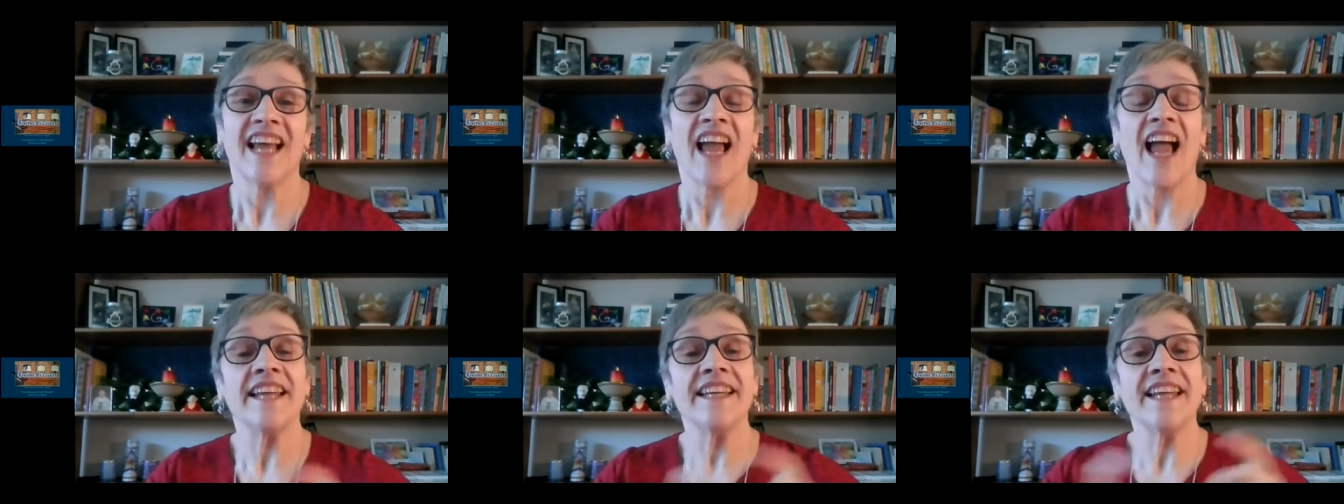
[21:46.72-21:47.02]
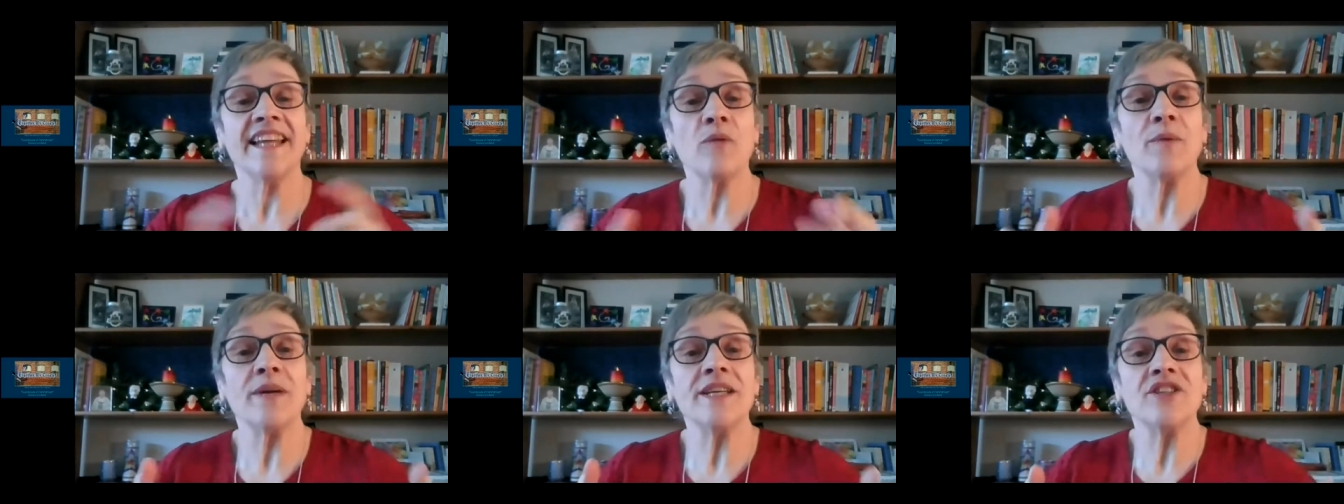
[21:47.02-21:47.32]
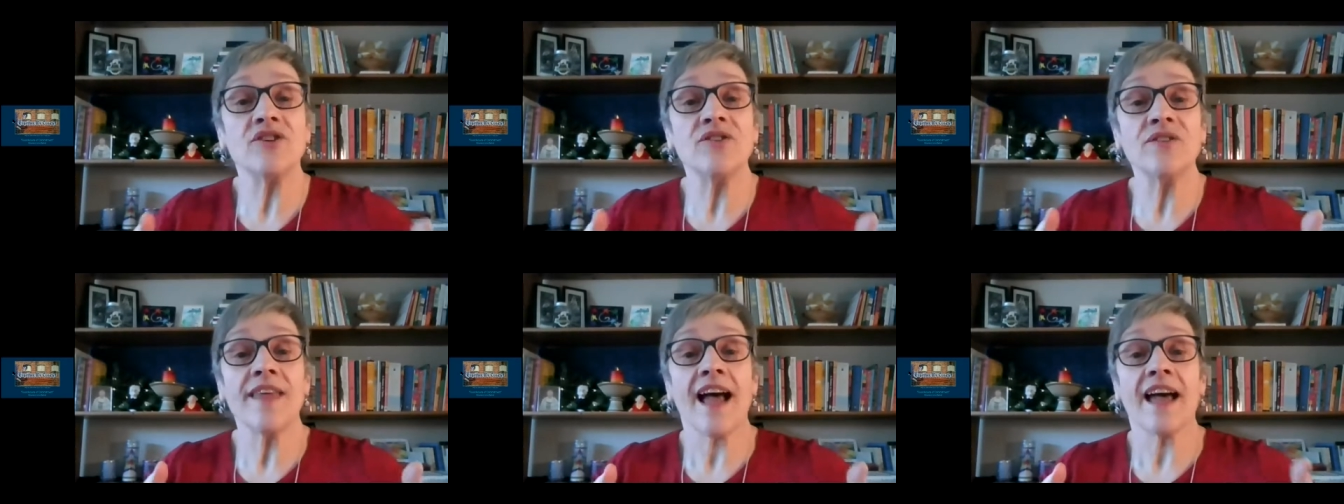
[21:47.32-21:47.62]
And yet we
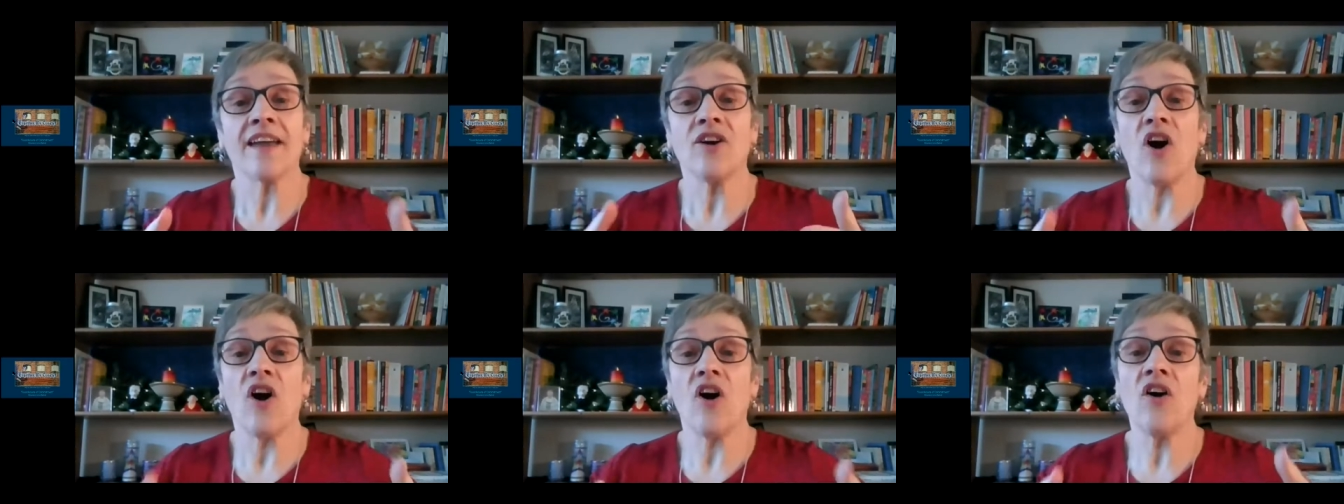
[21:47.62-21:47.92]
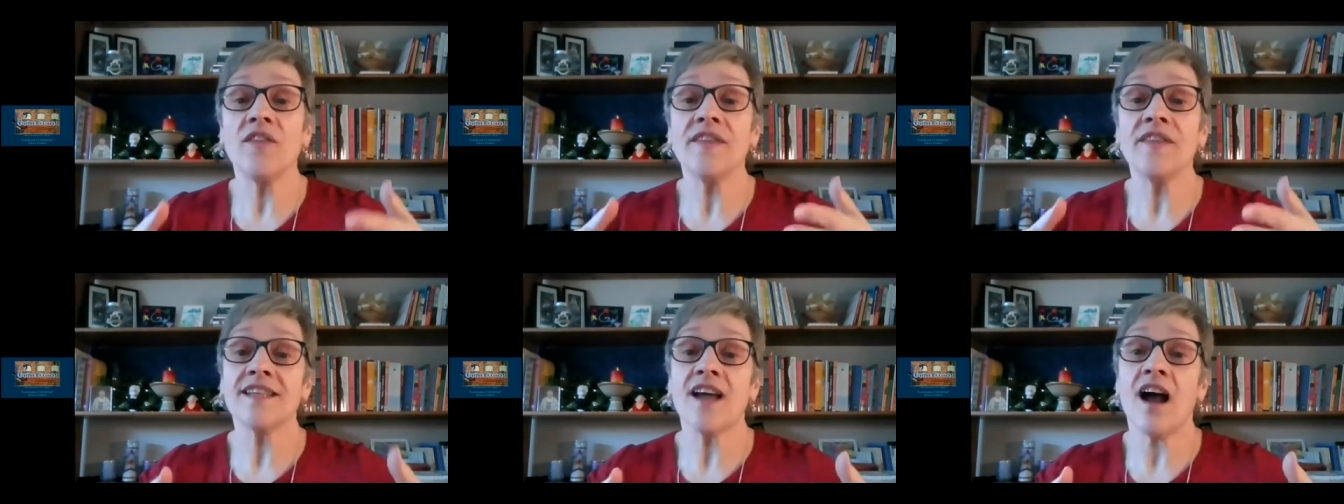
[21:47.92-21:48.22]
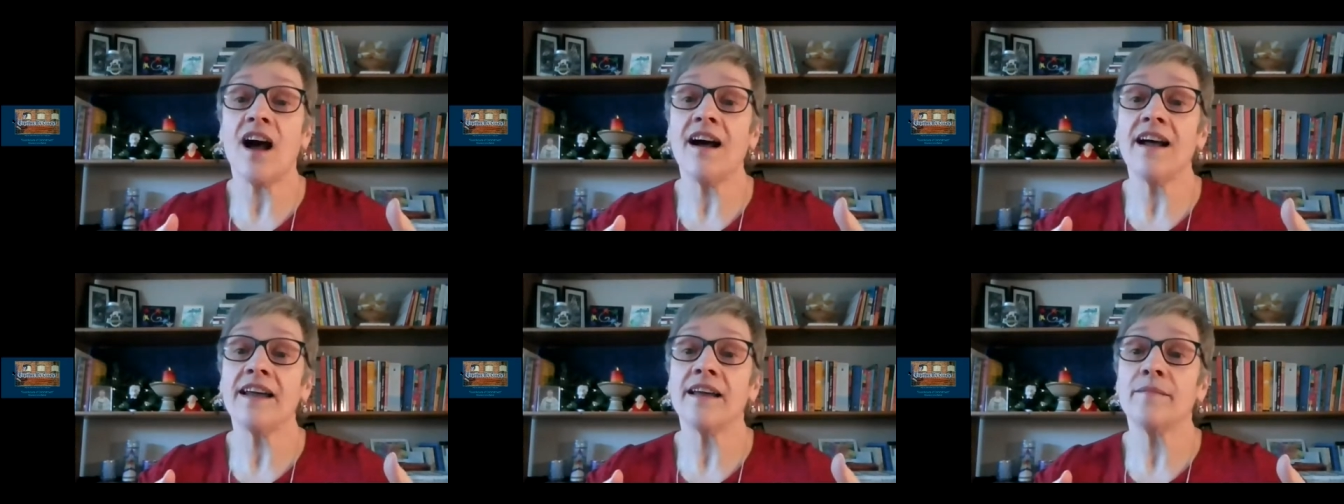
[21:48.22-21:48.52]
do that all the
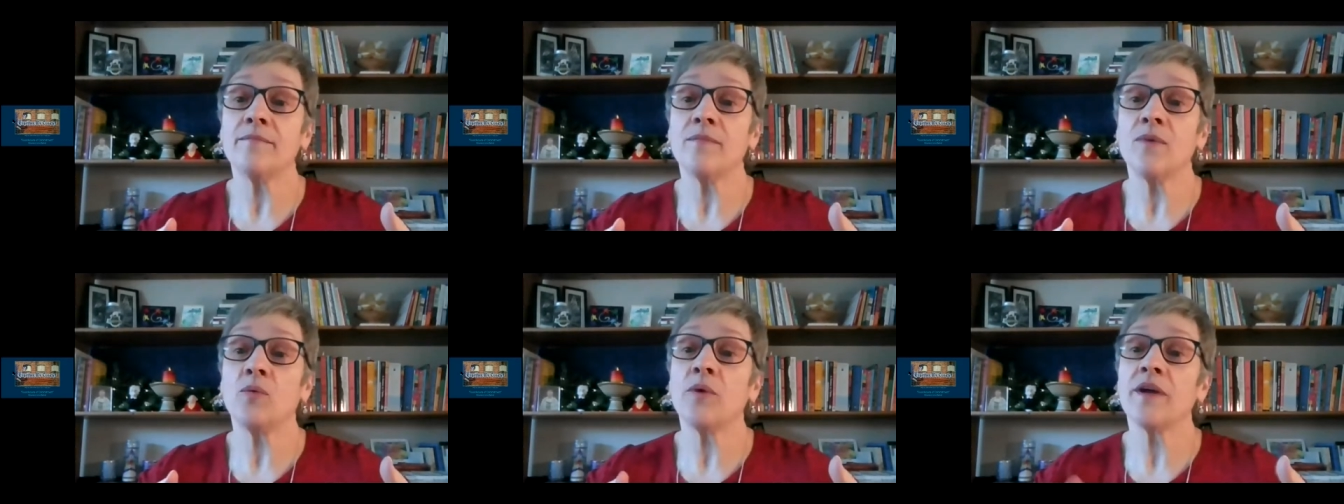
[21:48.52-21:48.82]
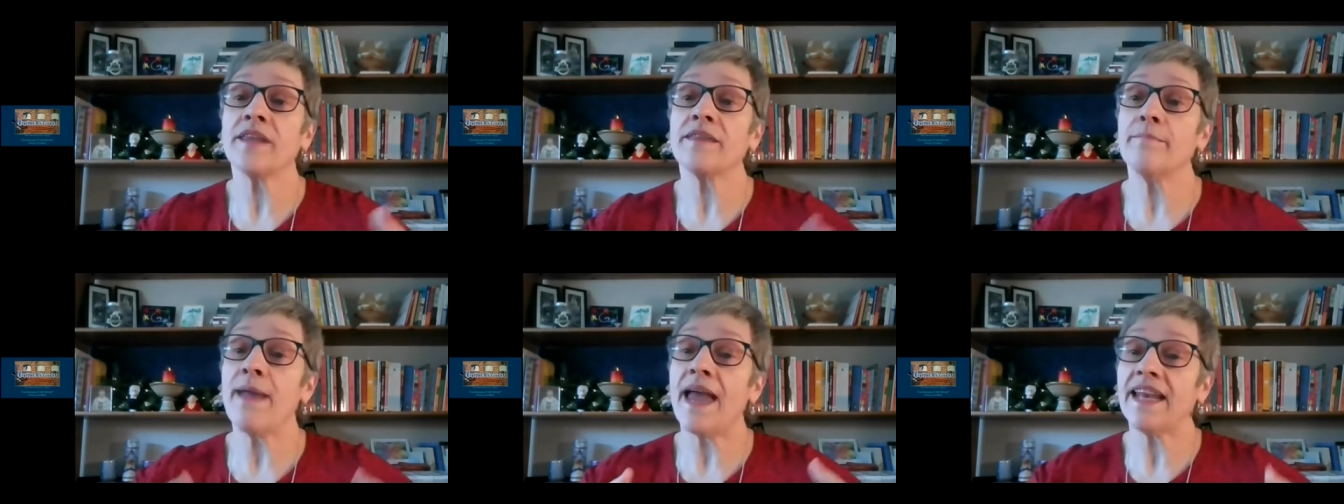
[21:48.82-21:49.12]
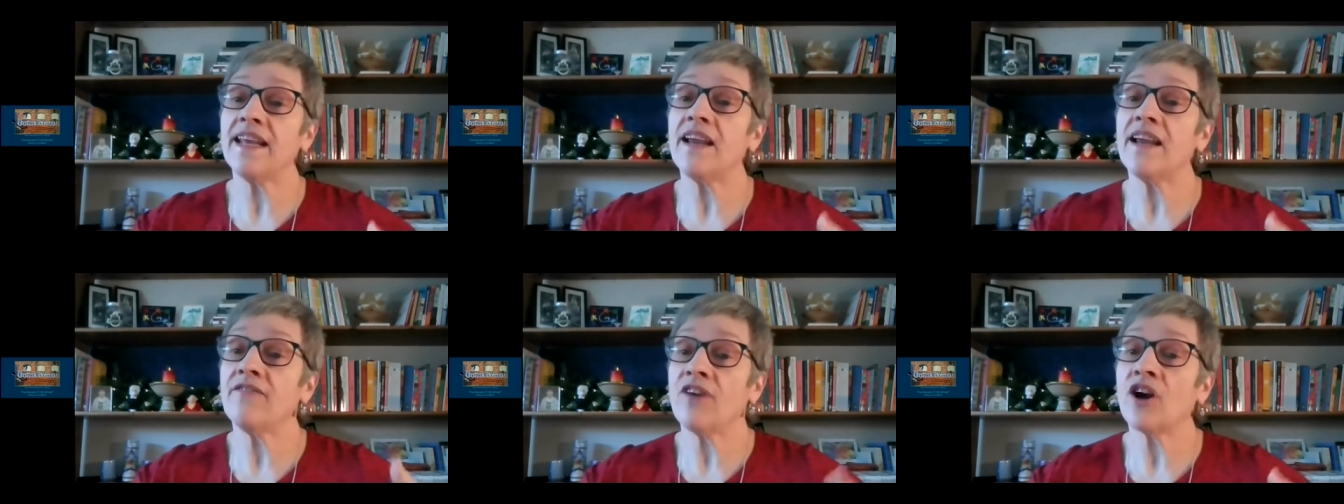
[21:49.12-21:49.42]
time with
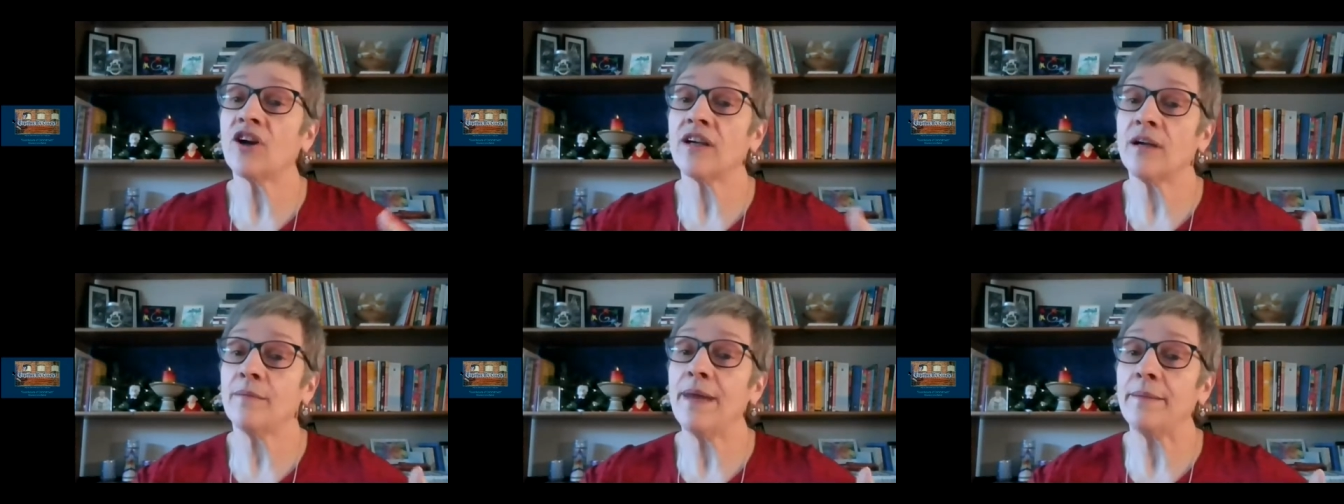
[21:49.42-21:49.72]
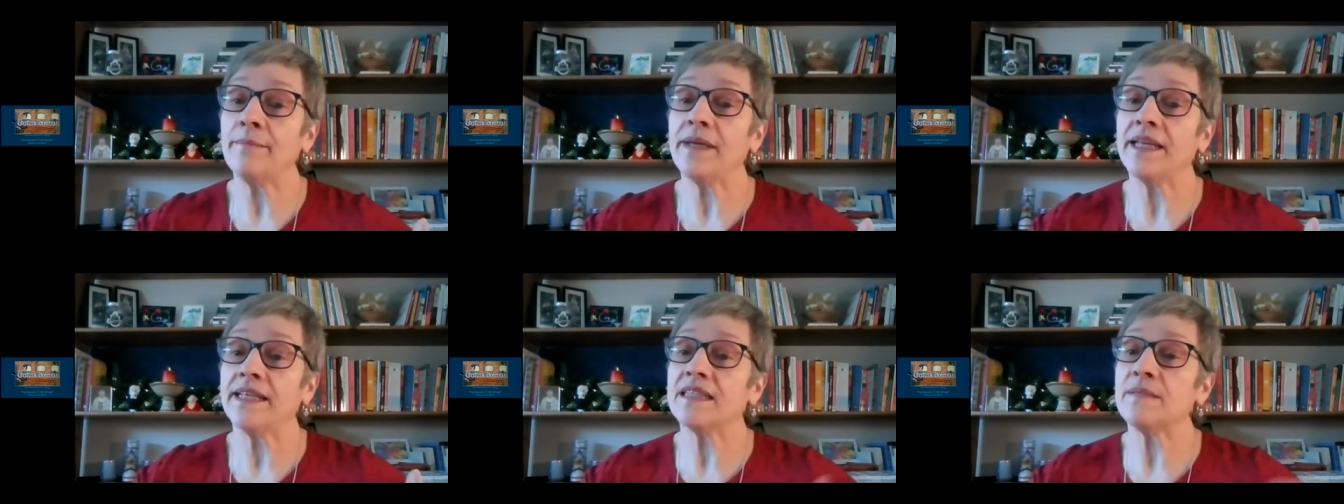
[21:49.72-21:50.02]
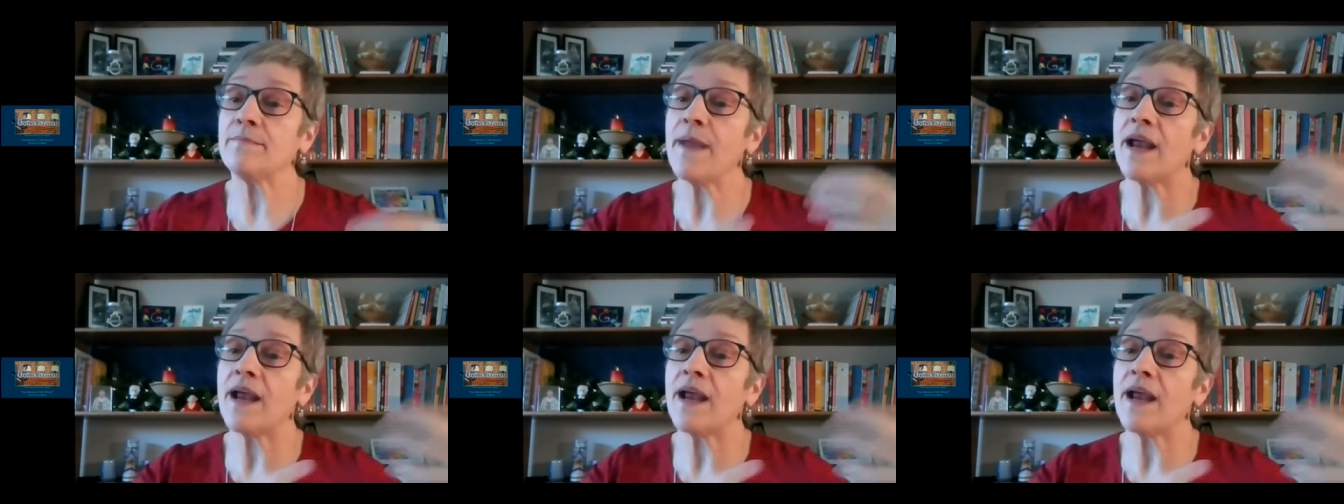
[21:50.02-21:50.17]
many of our commitments.